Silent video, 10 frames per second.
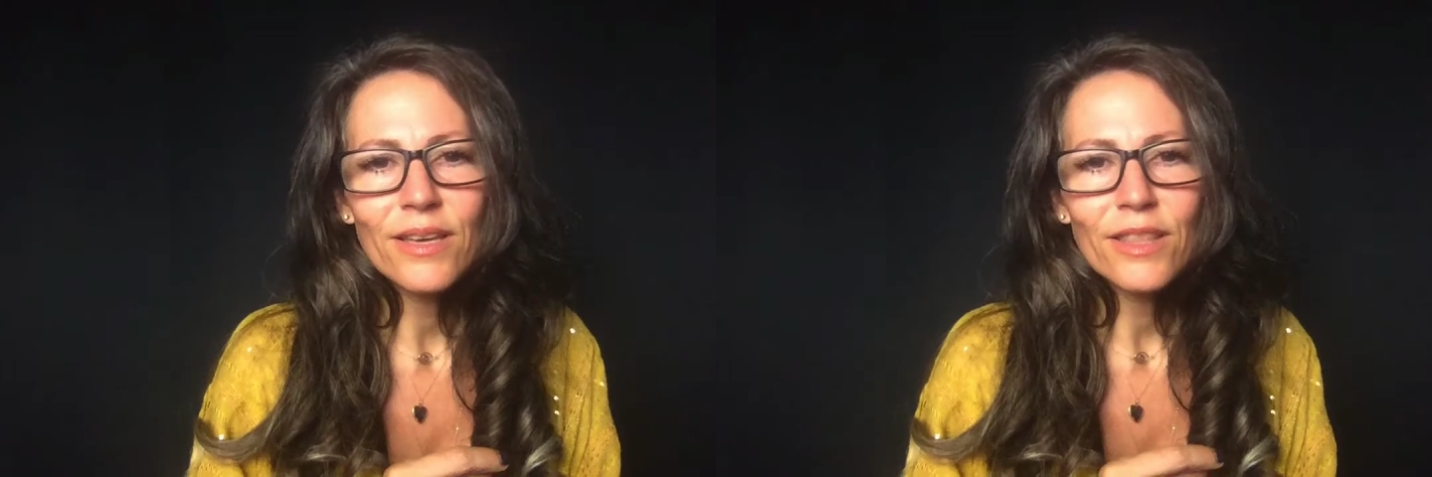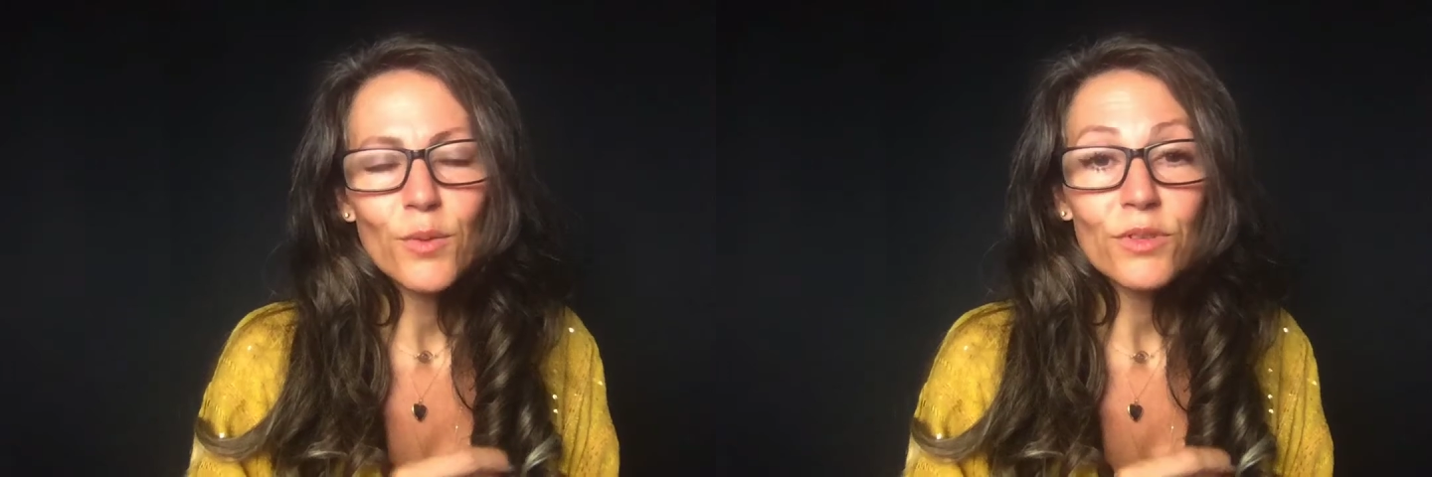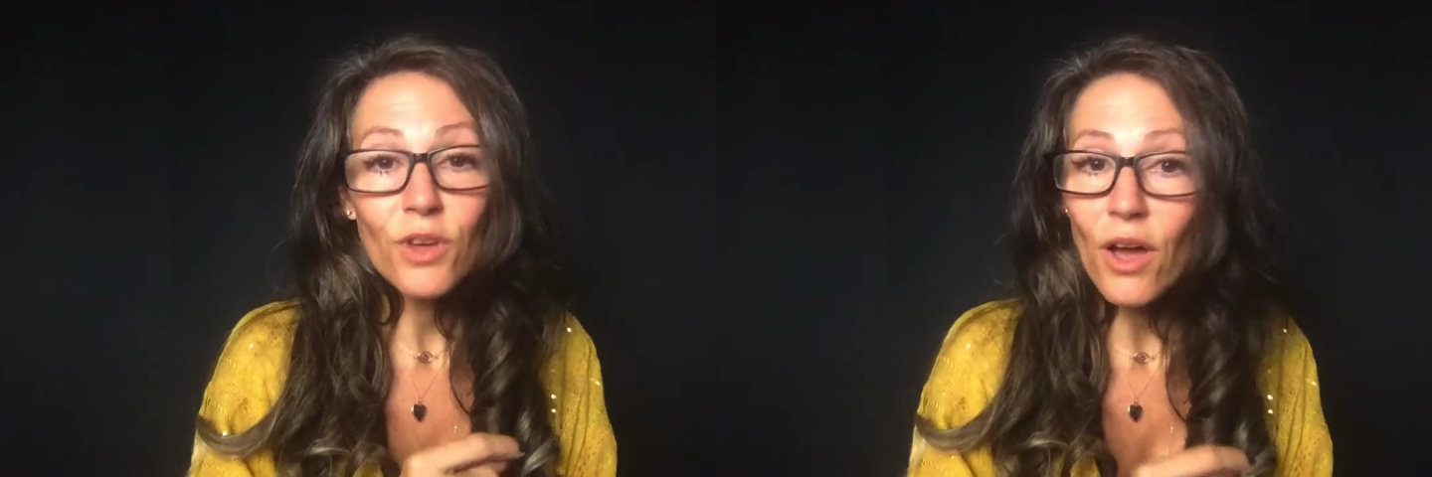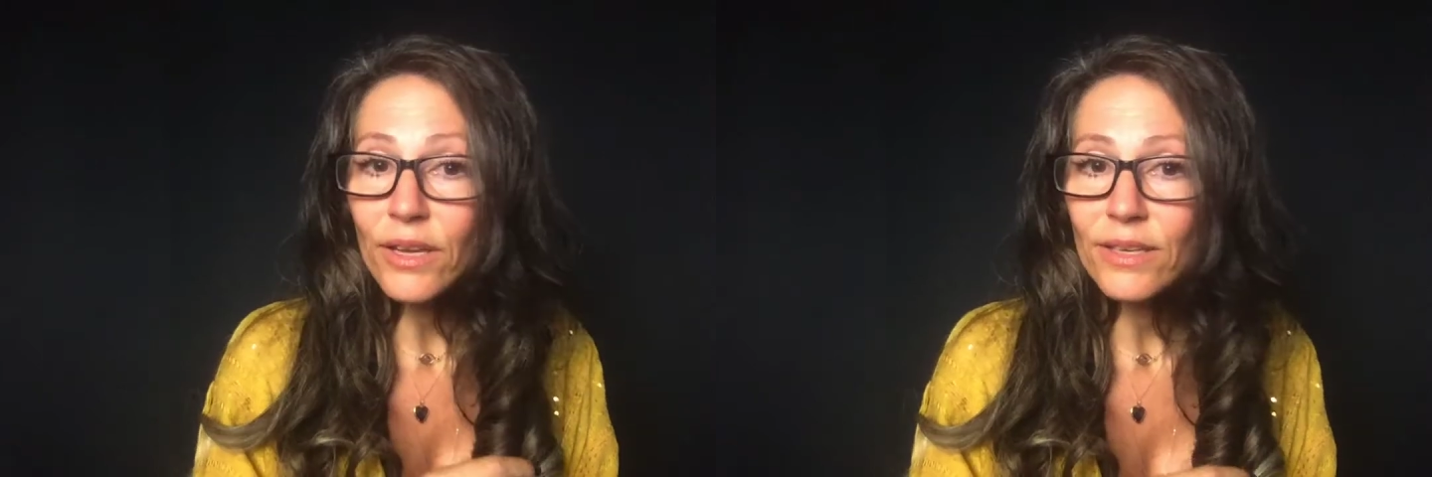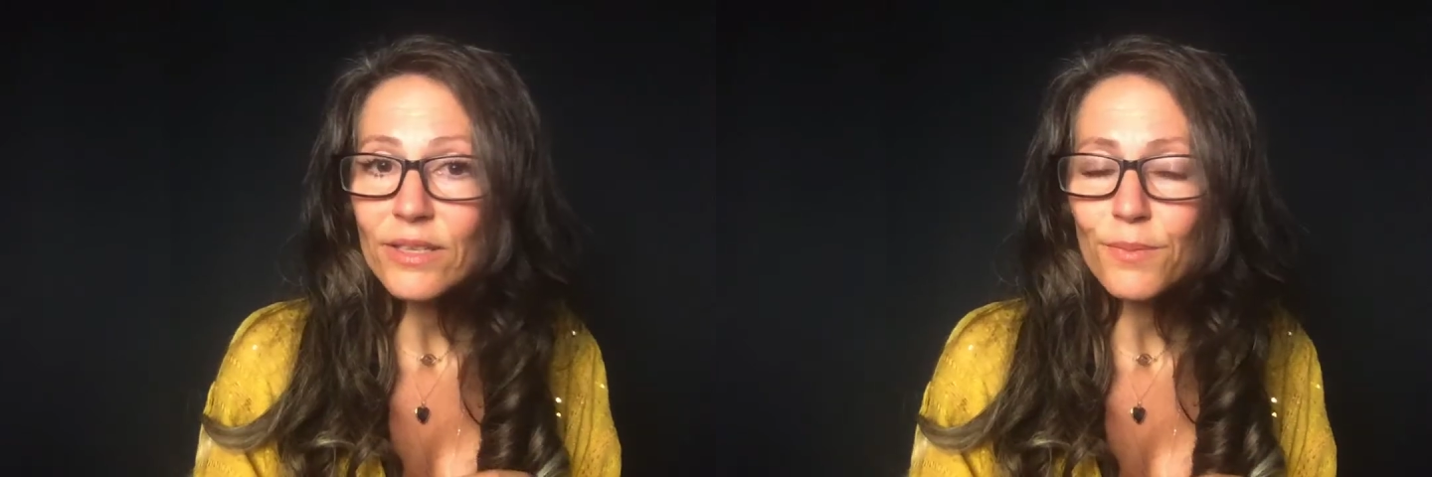that was
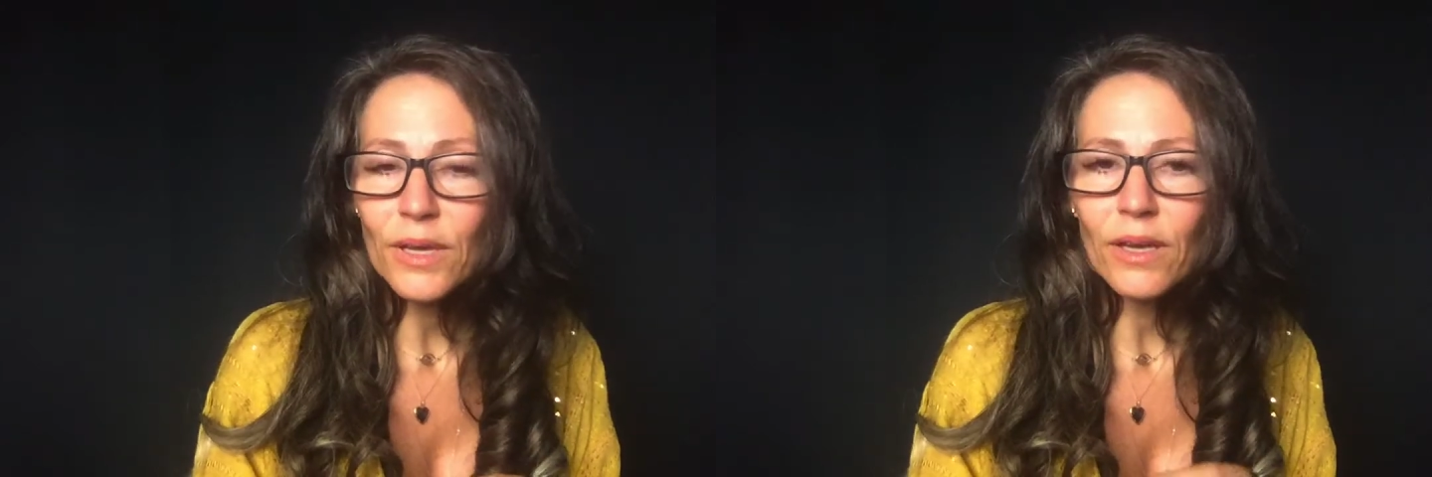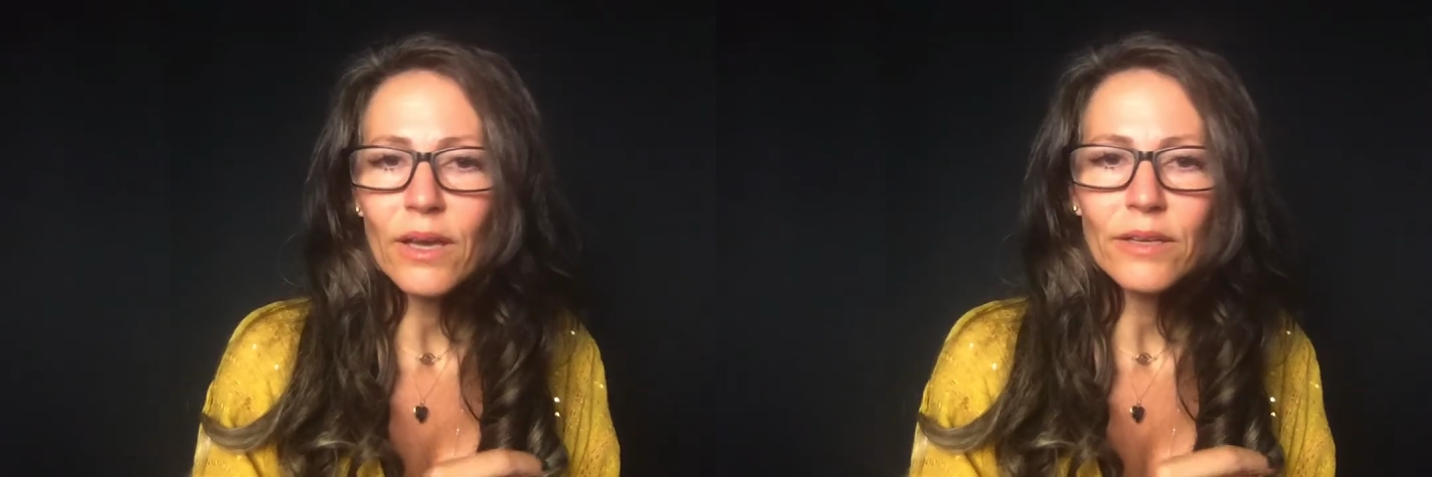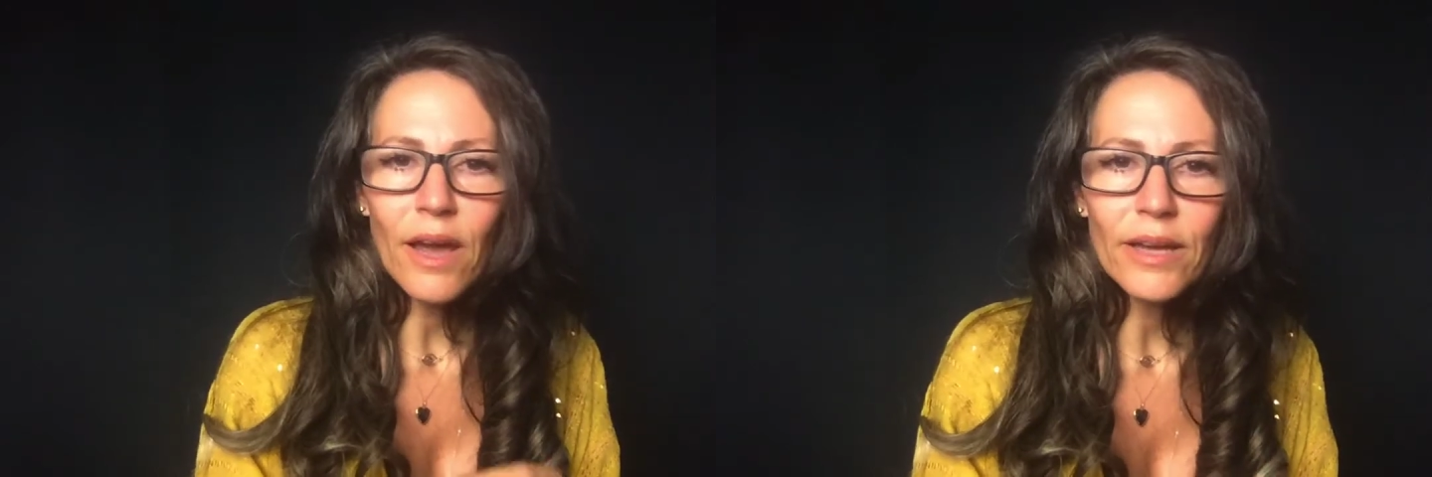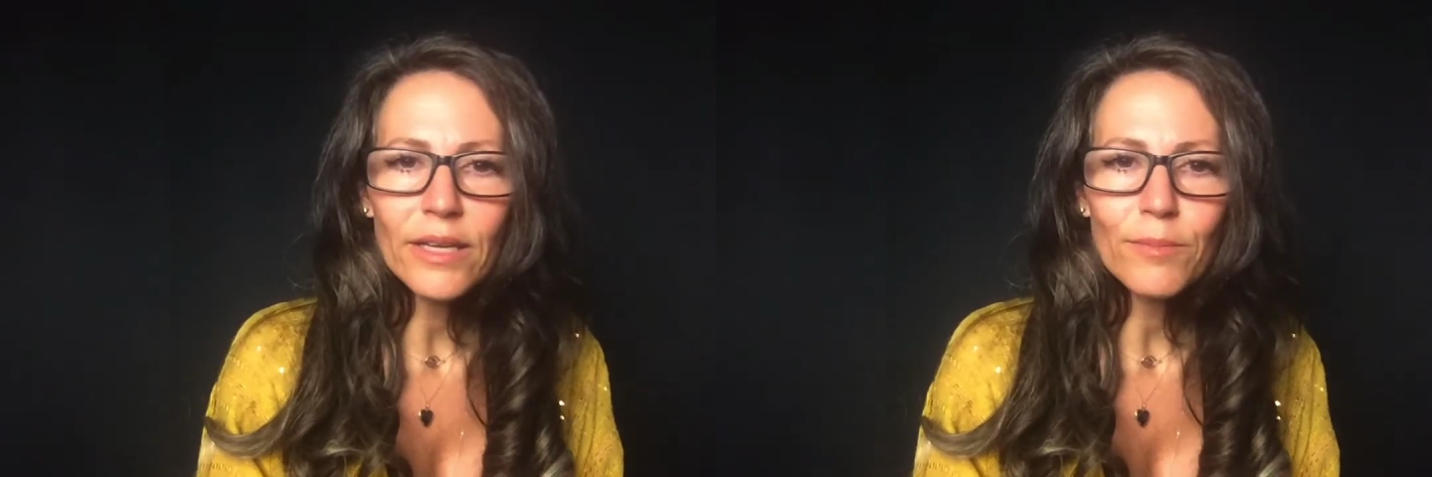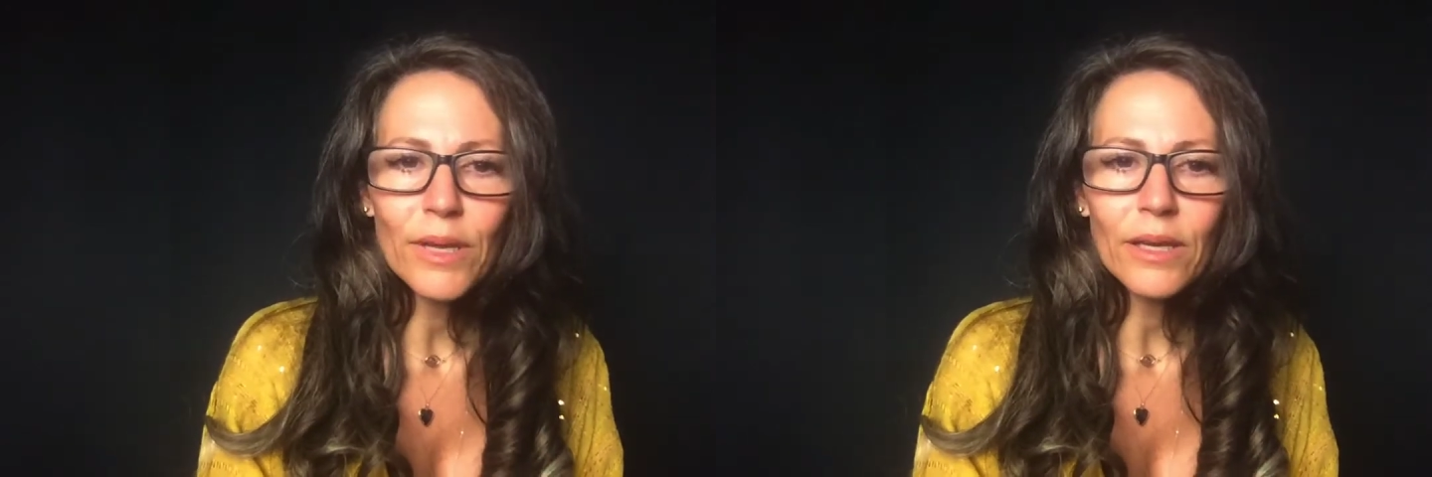talking to me and
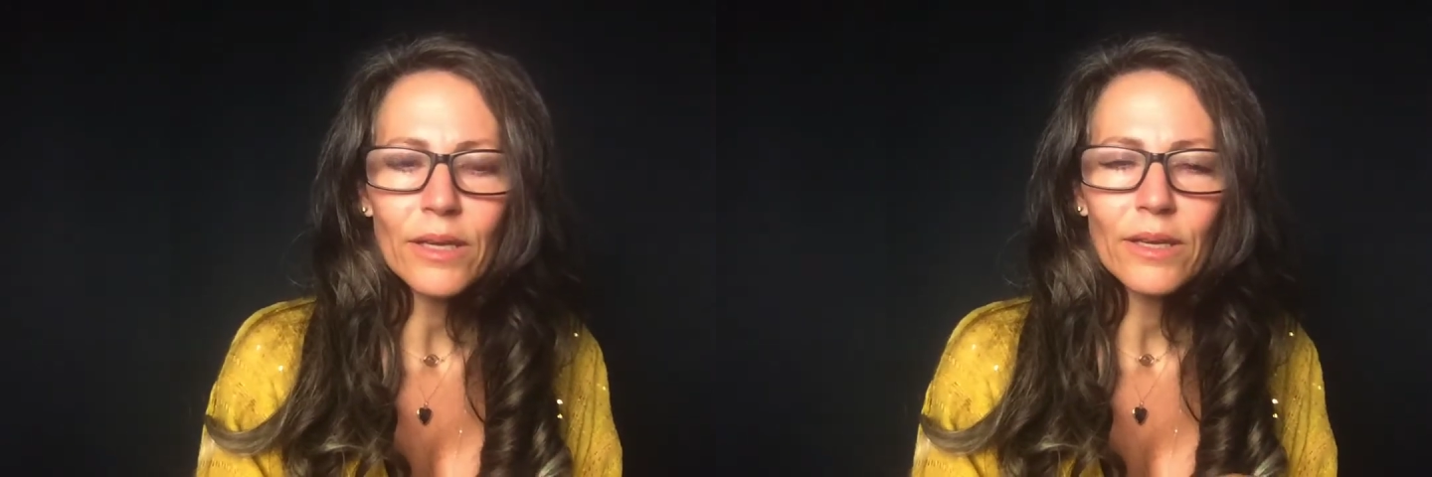guiding me